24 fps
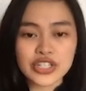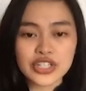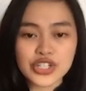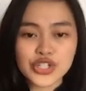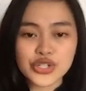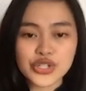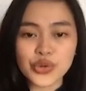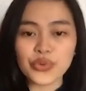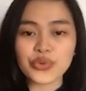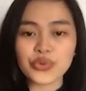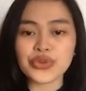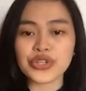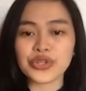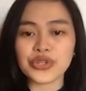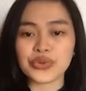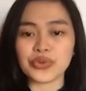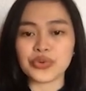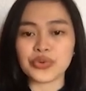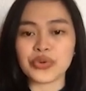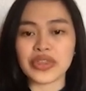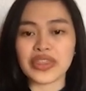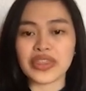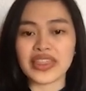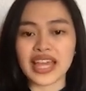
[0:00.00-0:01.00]
show
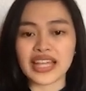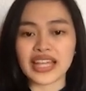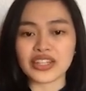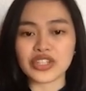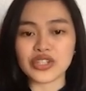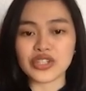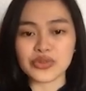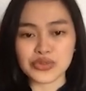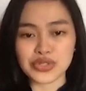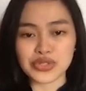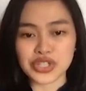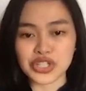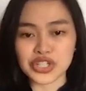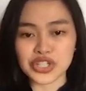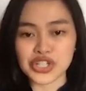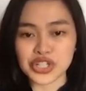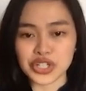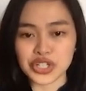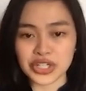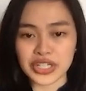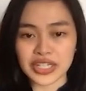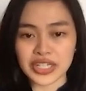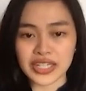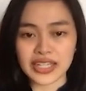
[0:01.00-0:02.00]
you that user
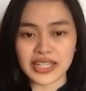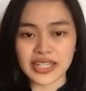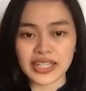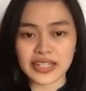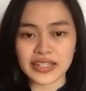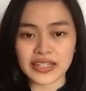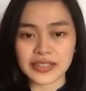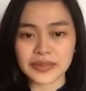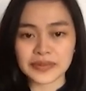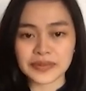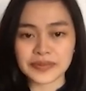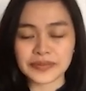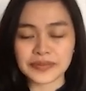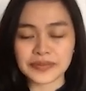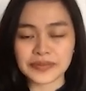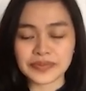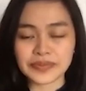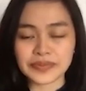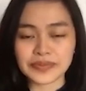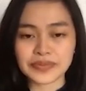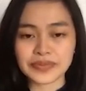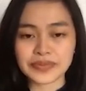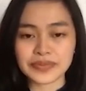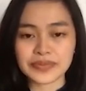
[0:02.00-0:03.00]
journey here.
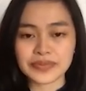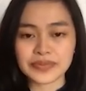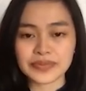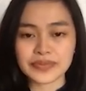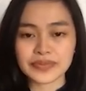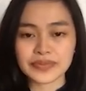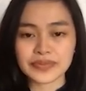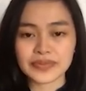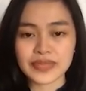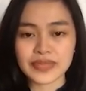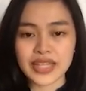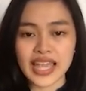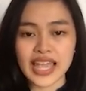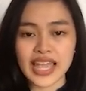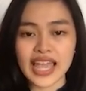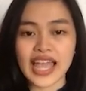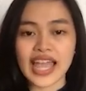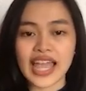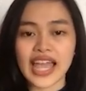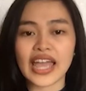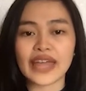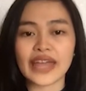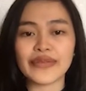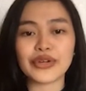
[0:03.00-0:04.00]

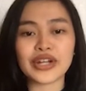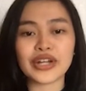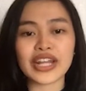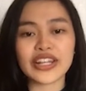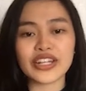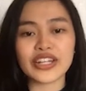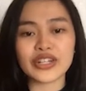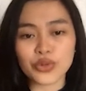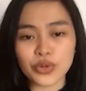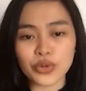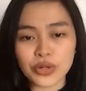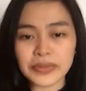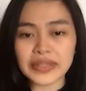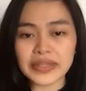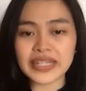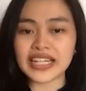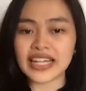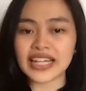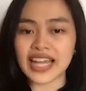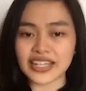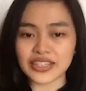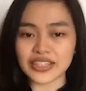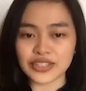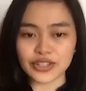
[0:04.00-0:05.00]
And what I normally
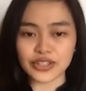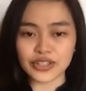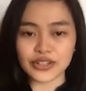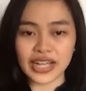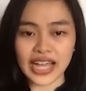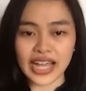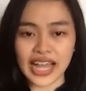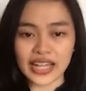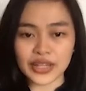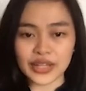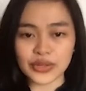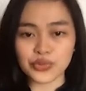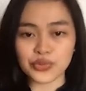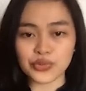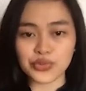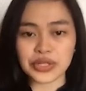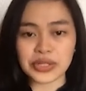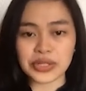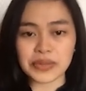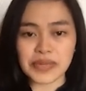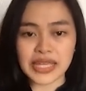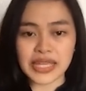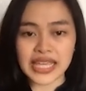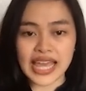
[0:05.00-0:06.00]
like to look at
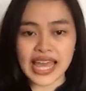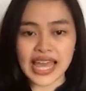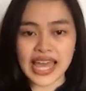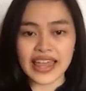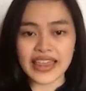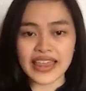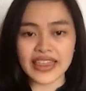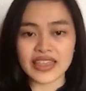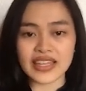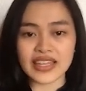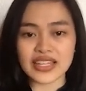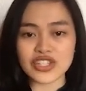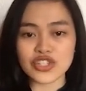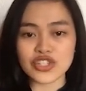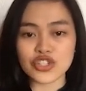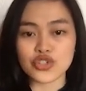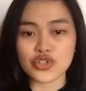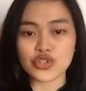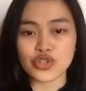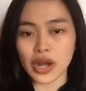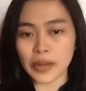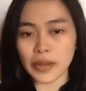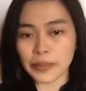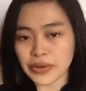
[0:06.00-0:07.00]
would be this
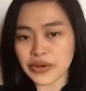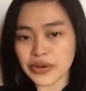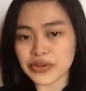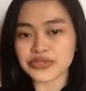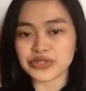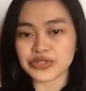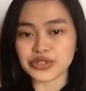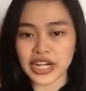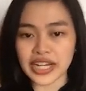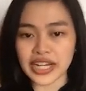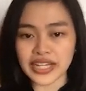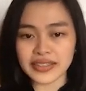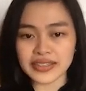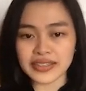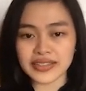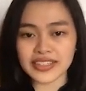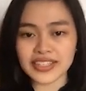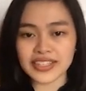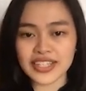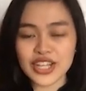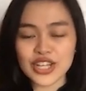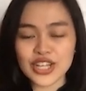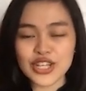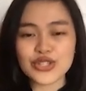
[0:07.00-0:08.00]
drop-off rate.
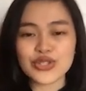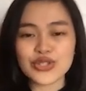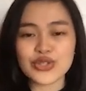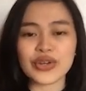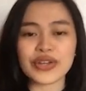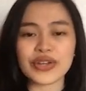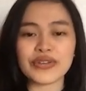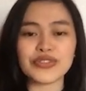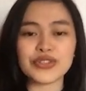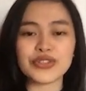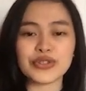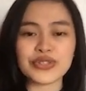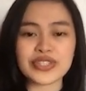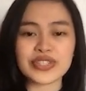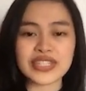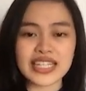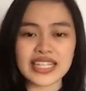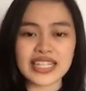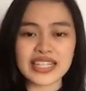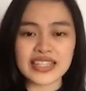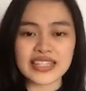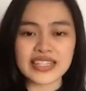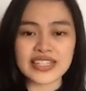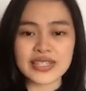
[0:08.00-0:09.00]
So if you
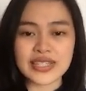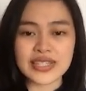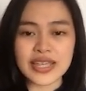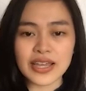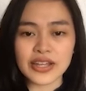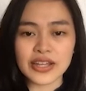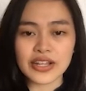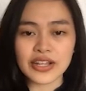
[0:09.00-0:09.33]
see this